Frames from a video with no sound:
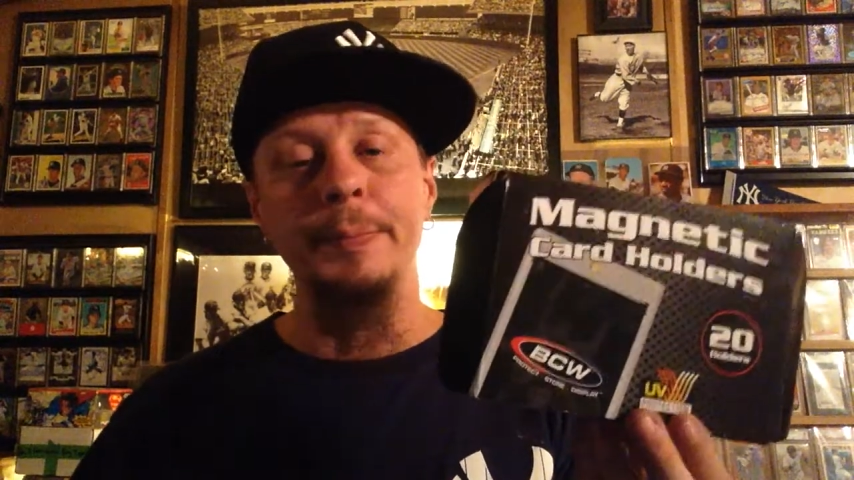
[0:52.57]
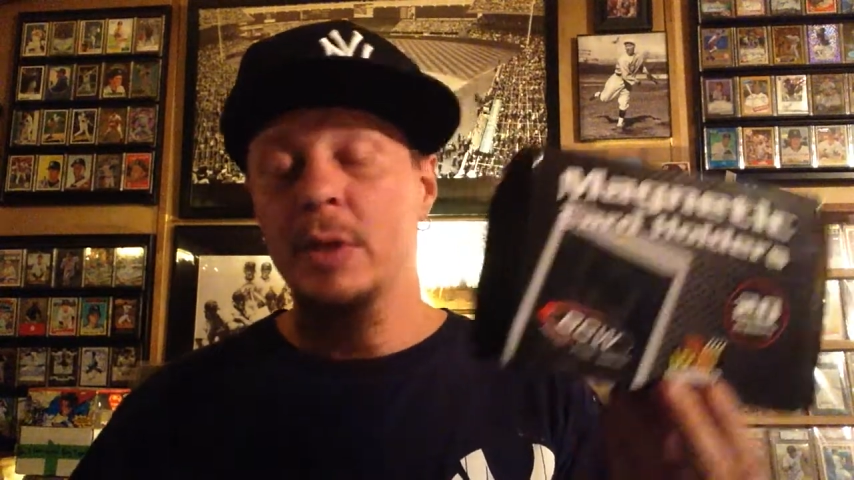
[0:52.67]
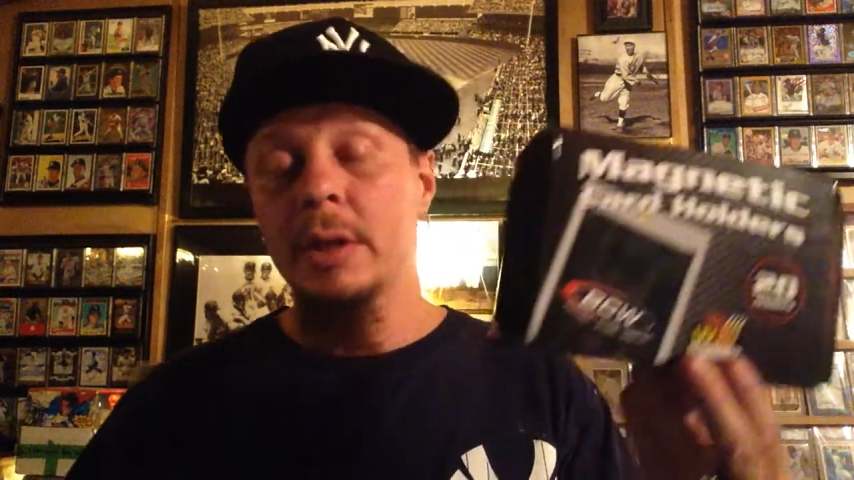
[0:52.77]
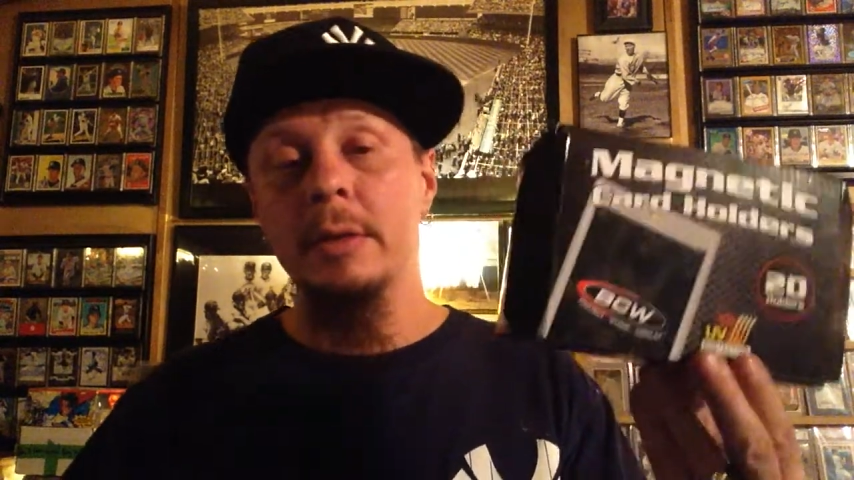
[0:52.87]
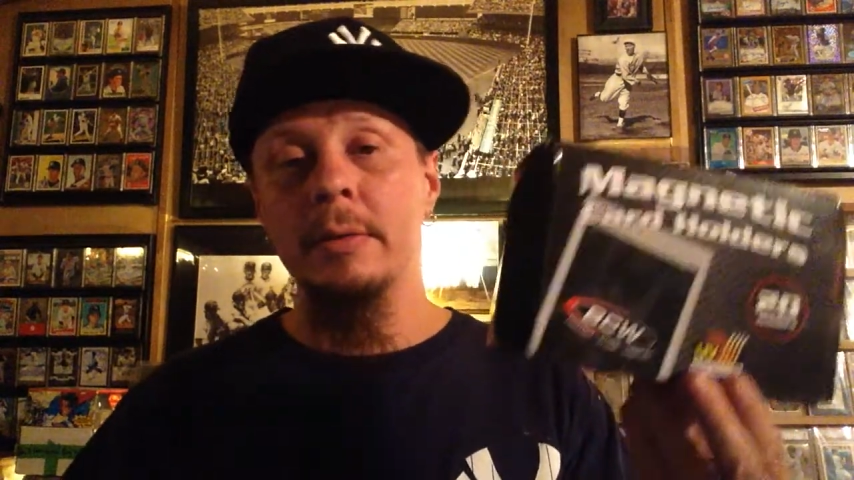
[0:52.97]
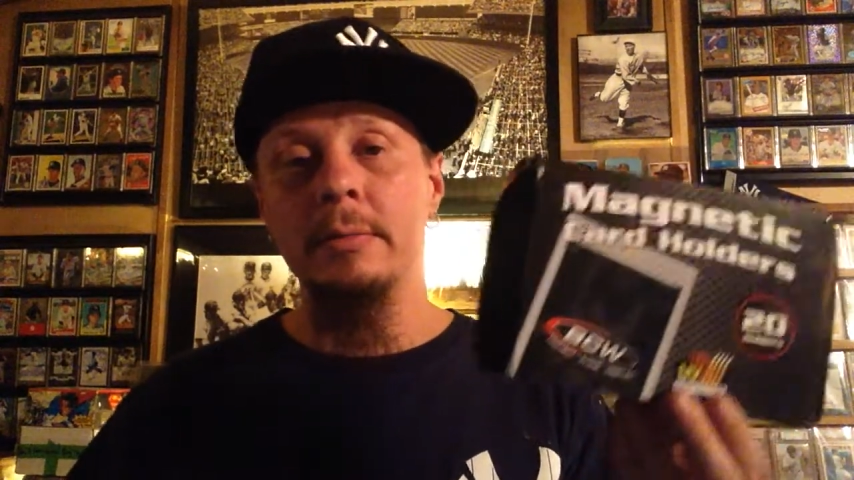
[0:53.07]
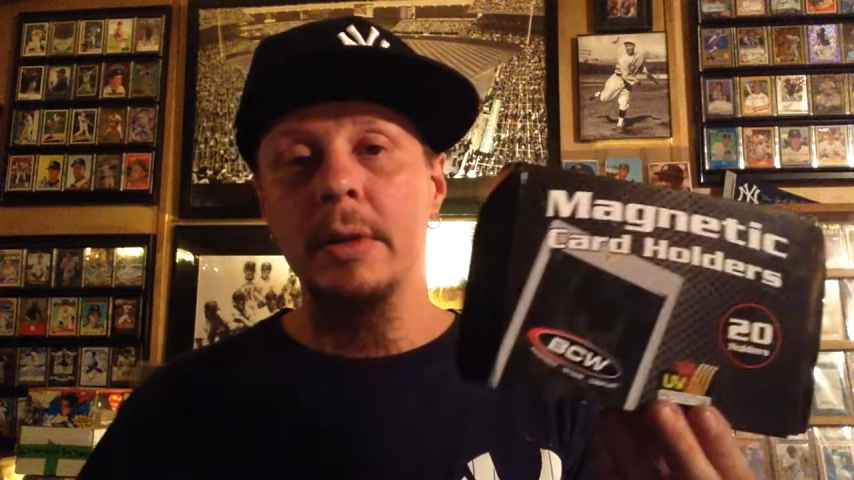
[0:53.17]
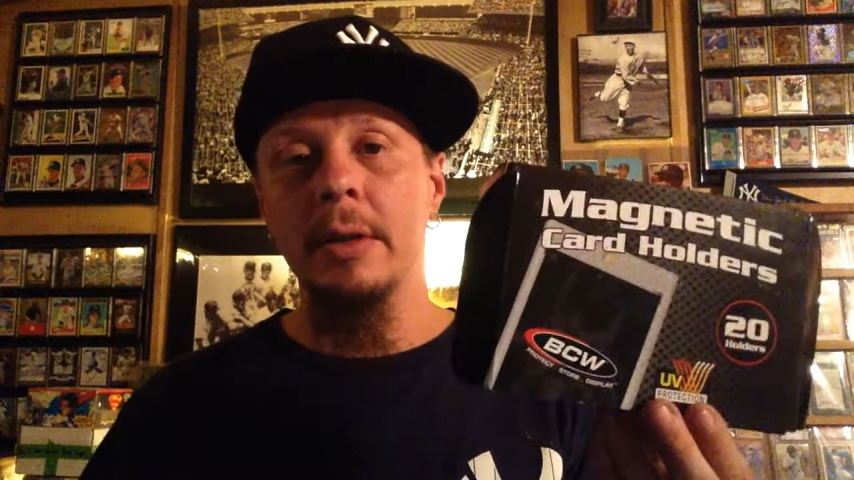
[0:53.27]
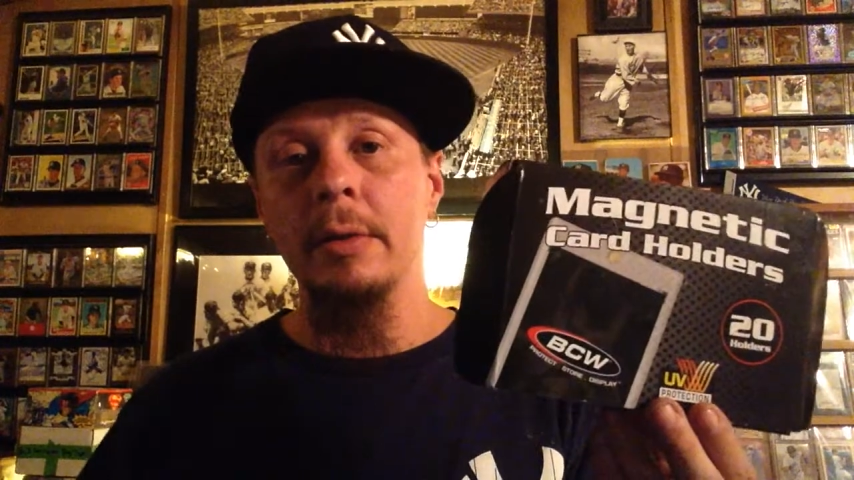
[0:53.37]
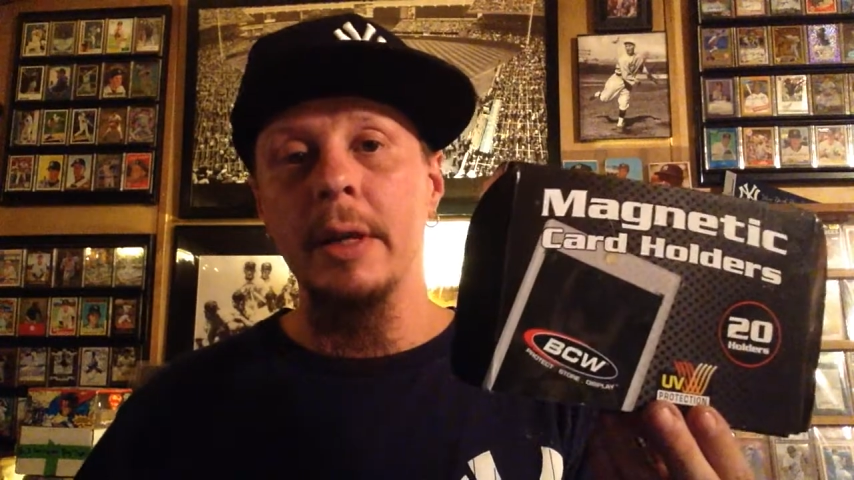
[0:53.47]
Just,
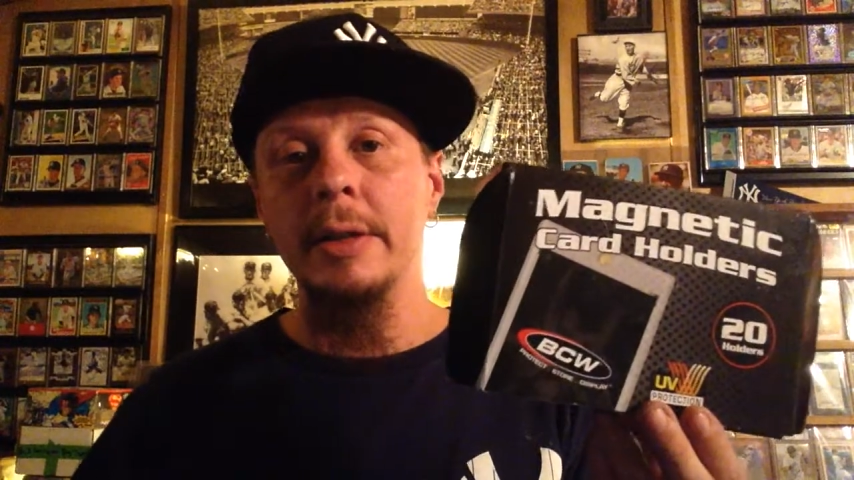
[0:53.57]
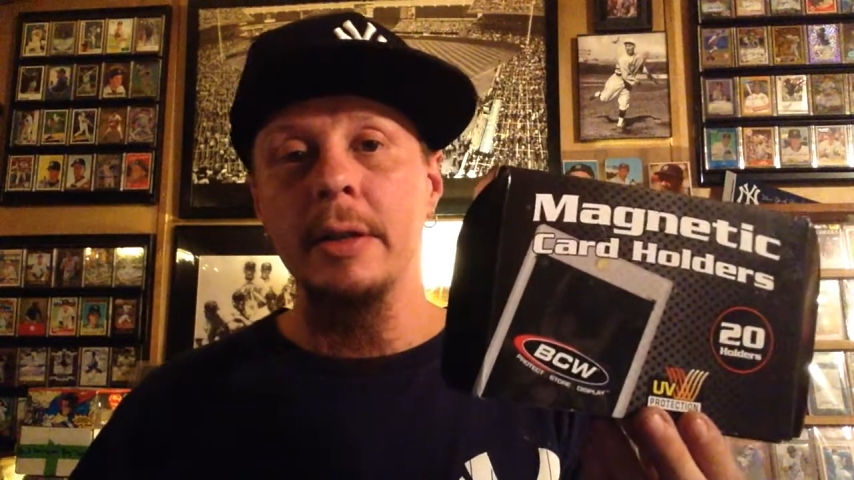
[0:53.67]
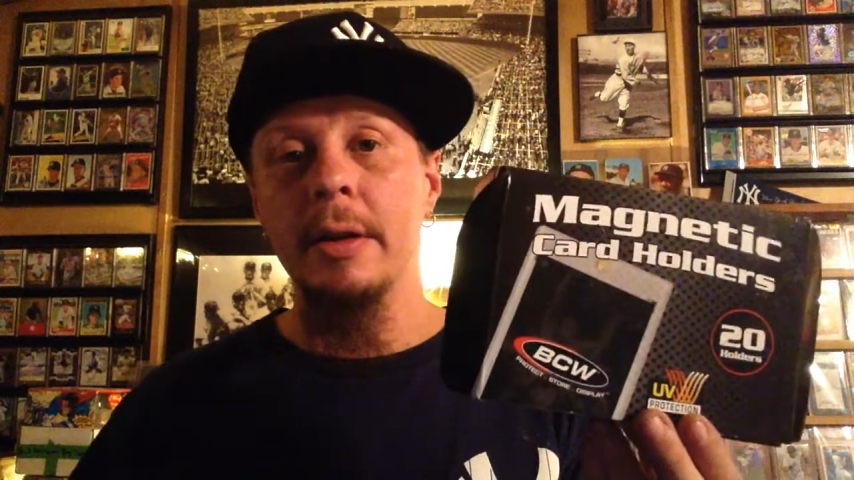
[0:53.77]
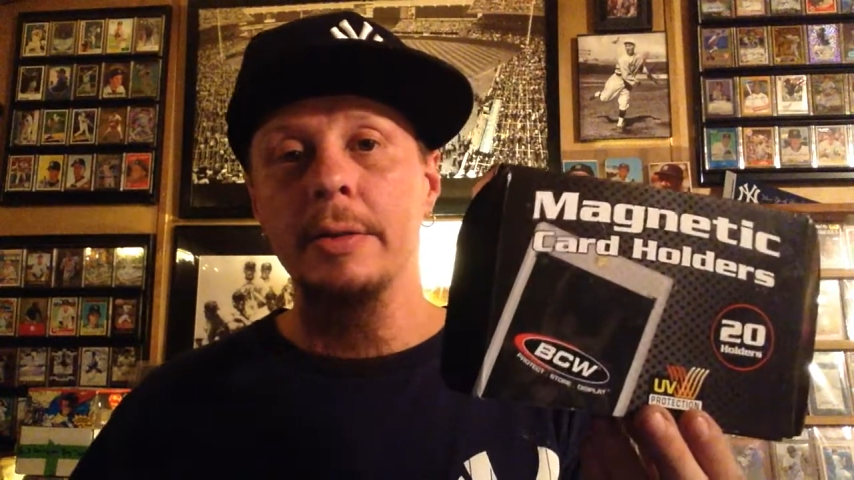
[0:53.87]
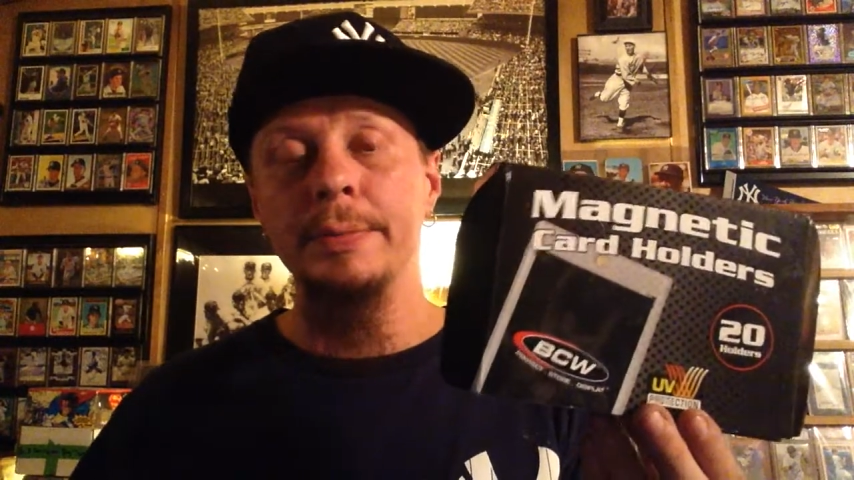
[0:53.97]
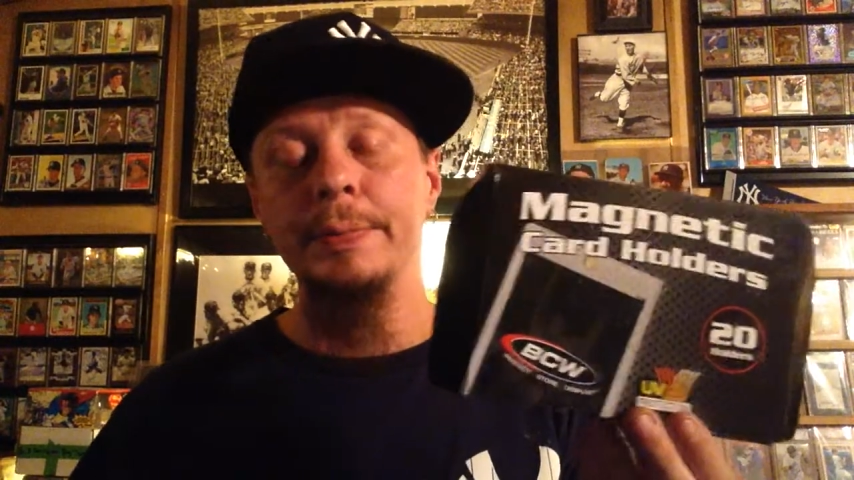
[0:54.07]
you know, let you know.